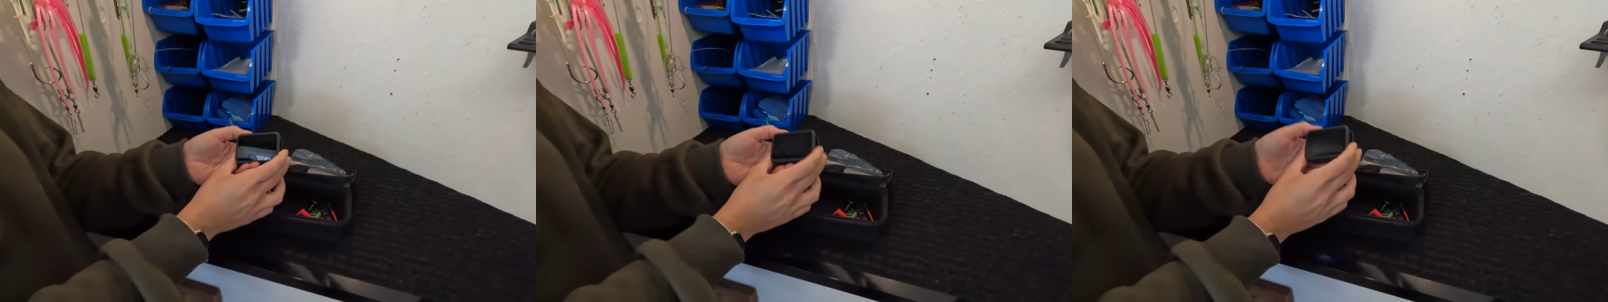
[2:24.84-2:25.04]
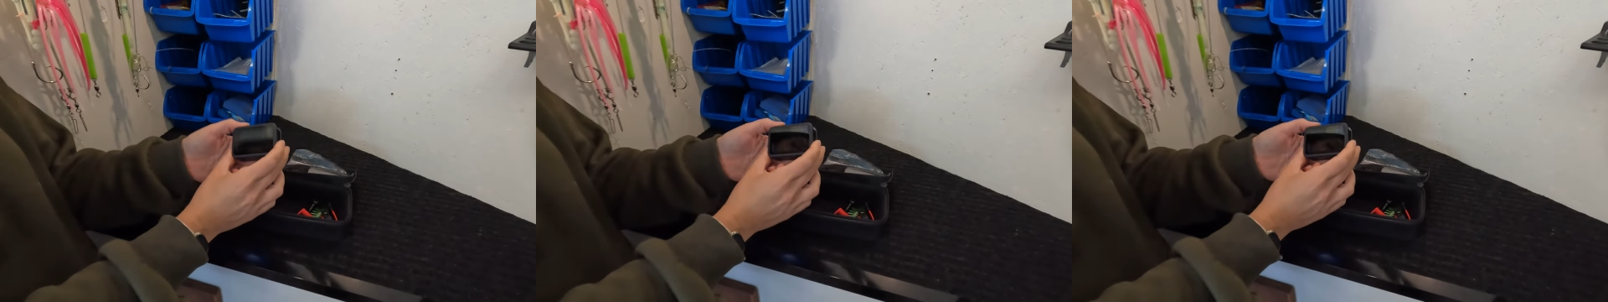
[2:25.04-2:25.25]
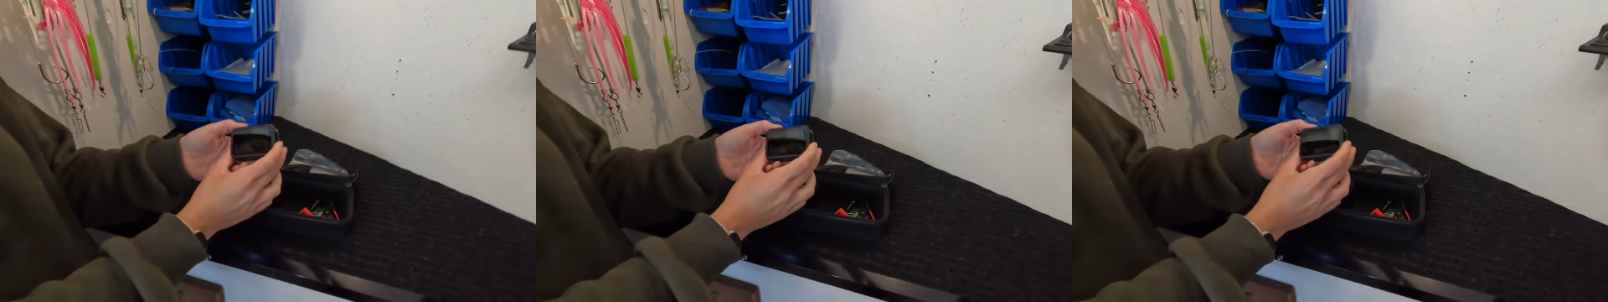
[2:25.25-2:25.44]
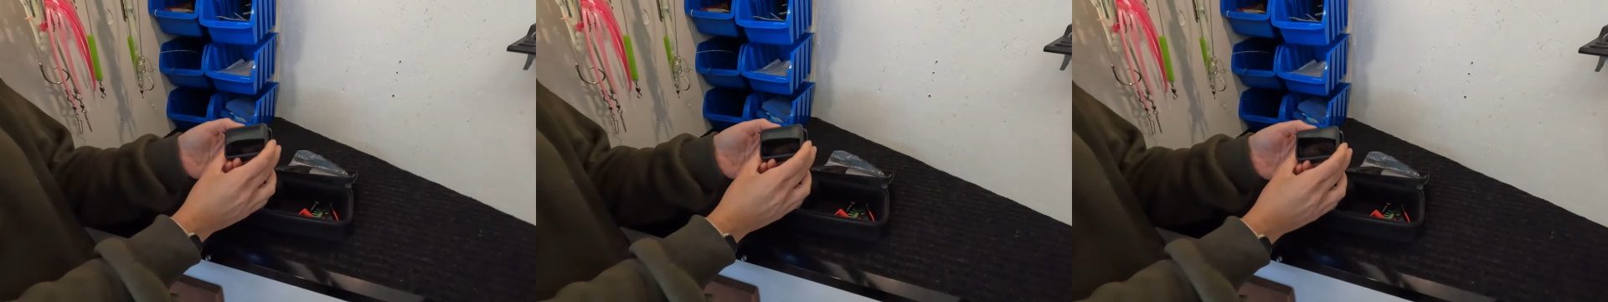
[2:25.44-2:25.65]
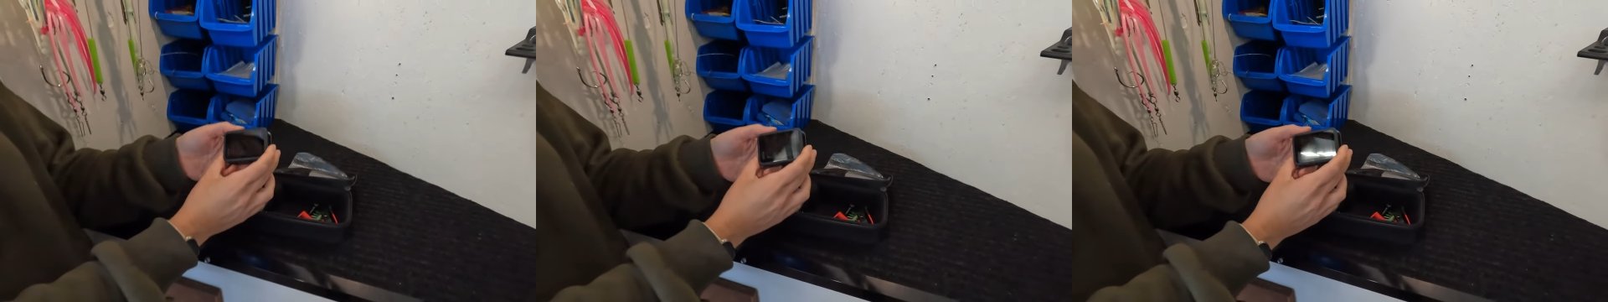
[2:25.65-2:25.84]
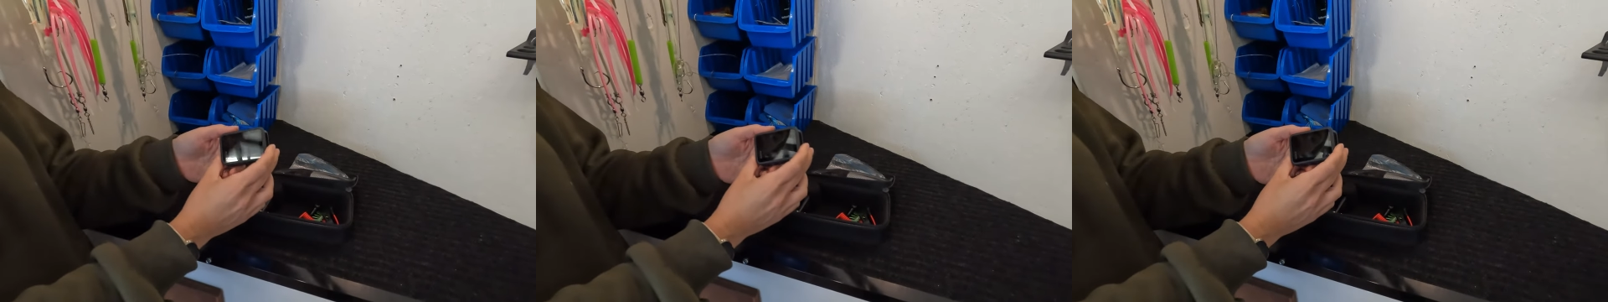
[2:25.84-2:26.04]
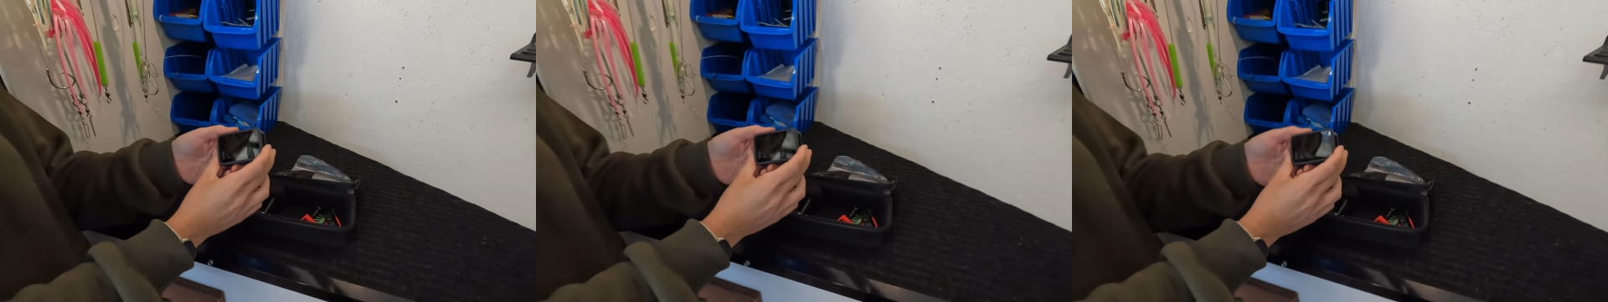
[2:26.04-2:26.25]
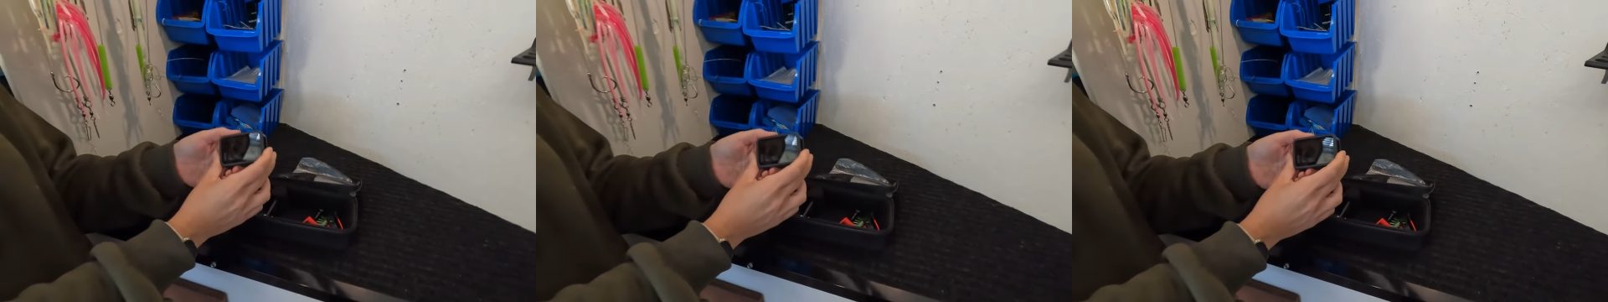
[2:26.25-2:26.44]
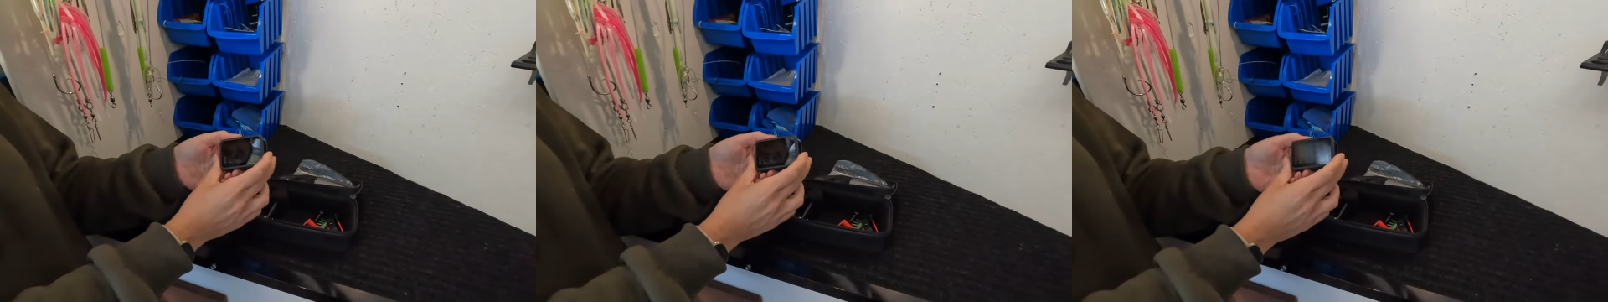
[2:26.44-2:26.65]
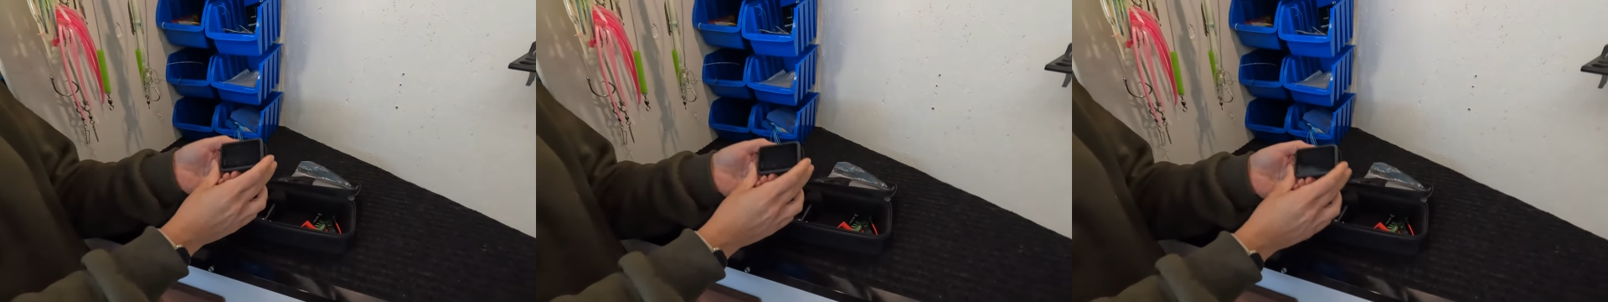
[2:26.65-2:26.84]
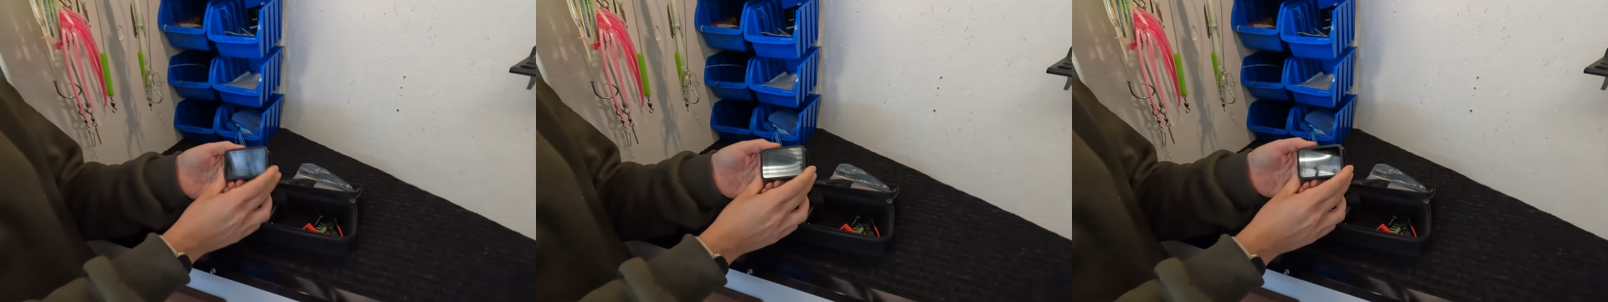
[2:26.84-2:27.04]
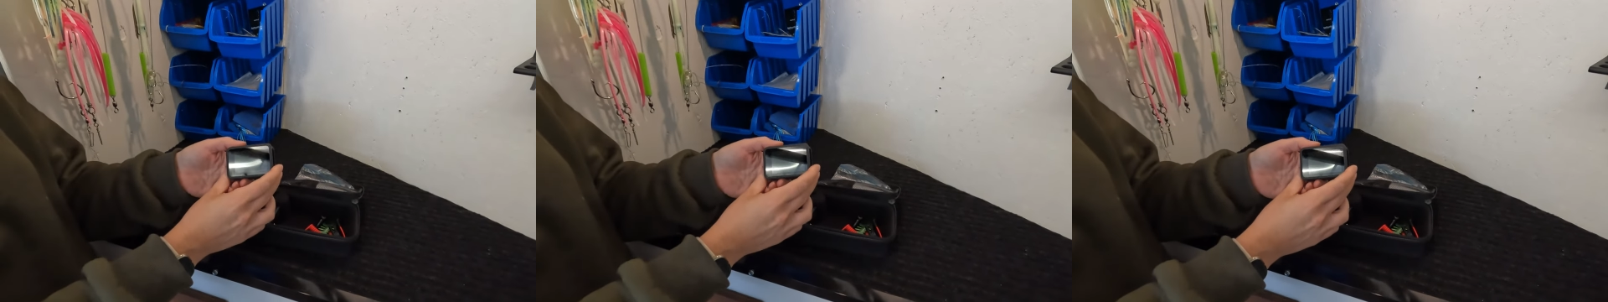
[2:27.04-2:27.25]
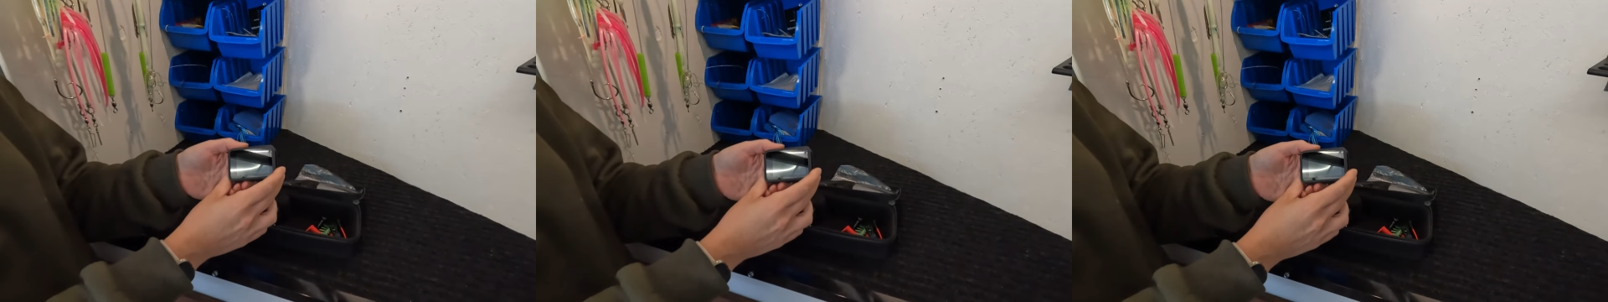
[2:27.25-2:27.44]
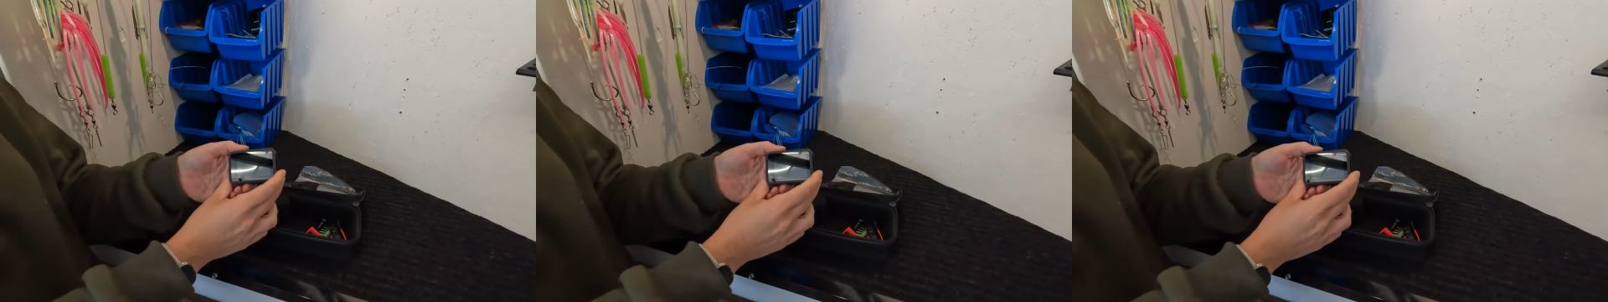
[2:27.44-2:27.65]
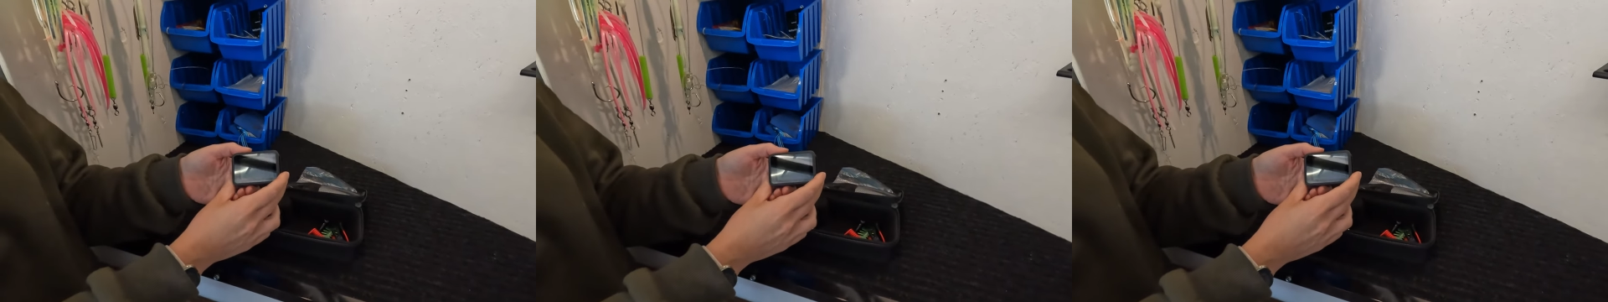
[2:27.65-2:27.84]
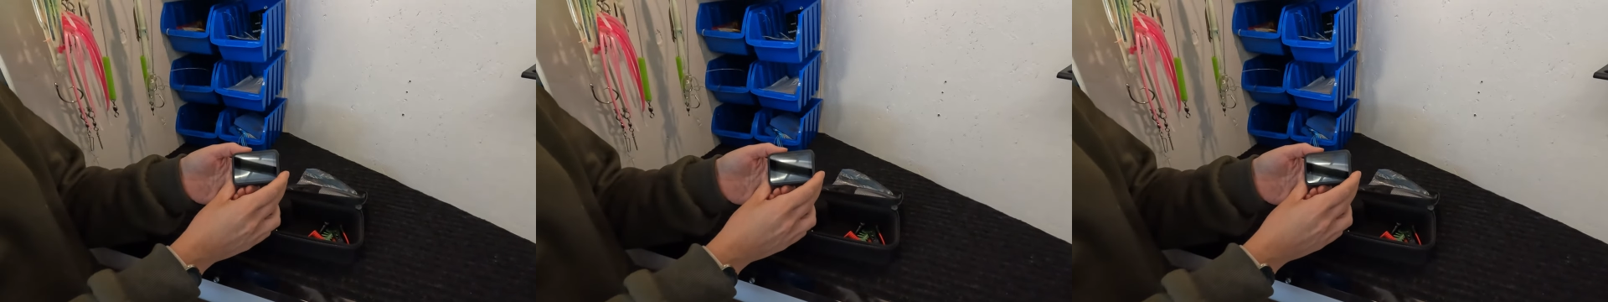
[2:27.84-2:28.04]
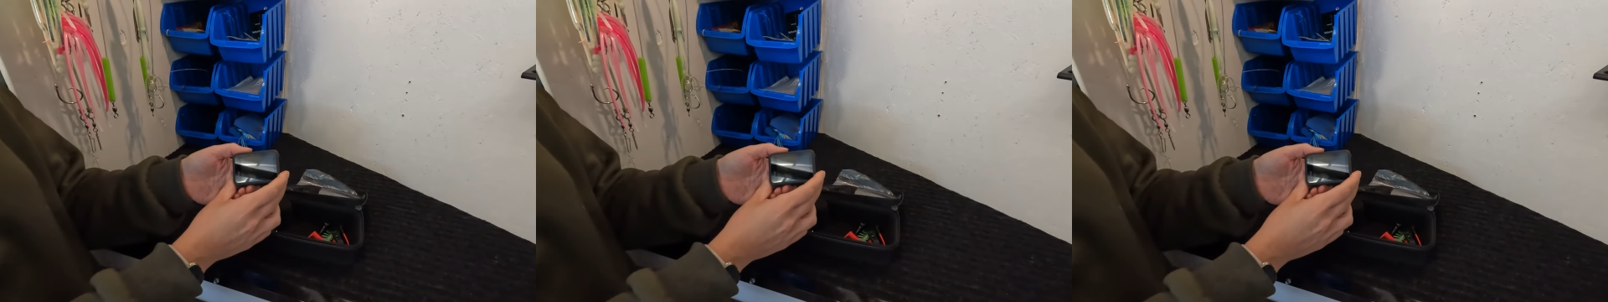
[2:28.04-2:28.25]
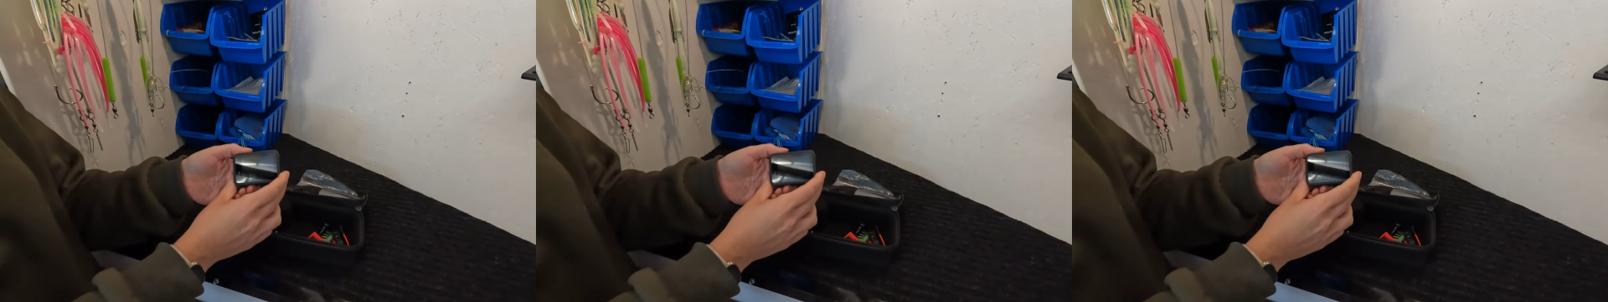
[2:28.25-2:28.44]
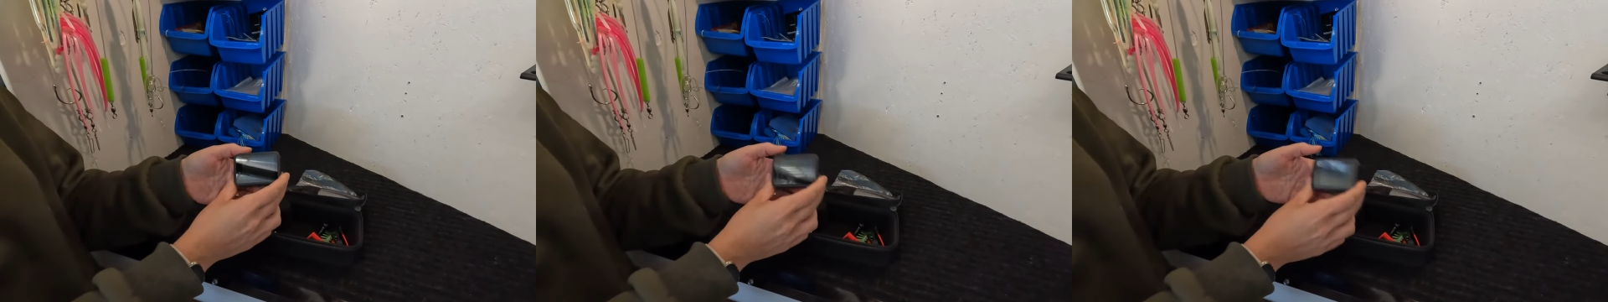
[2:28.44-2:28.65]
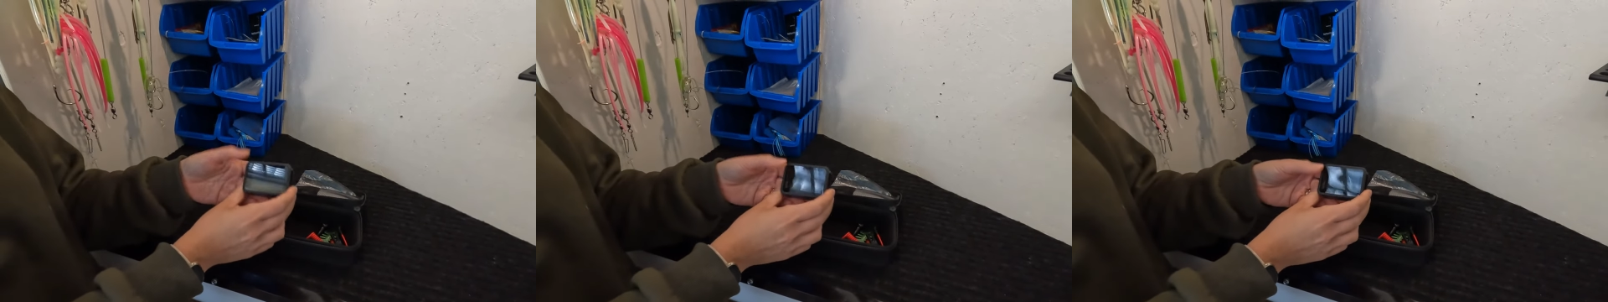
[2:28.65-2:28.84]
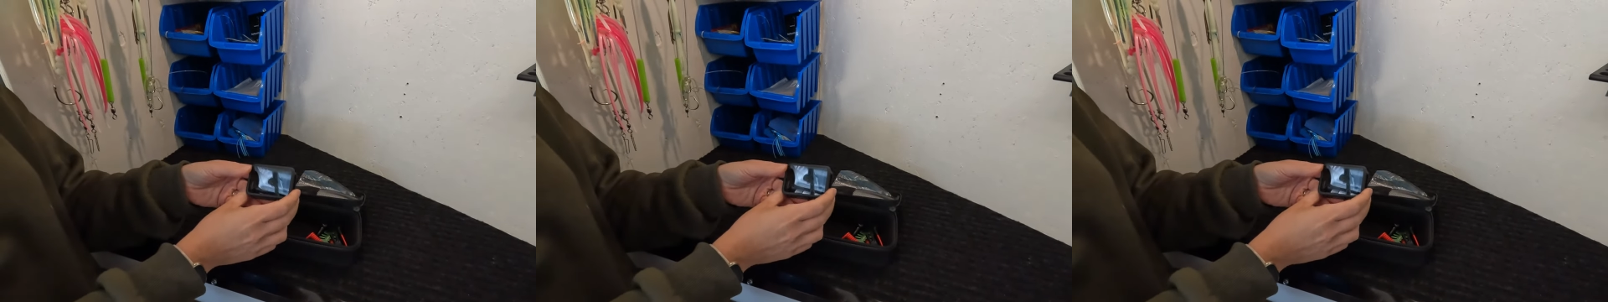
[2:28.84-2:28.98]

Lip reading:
[unreadable: no face in view]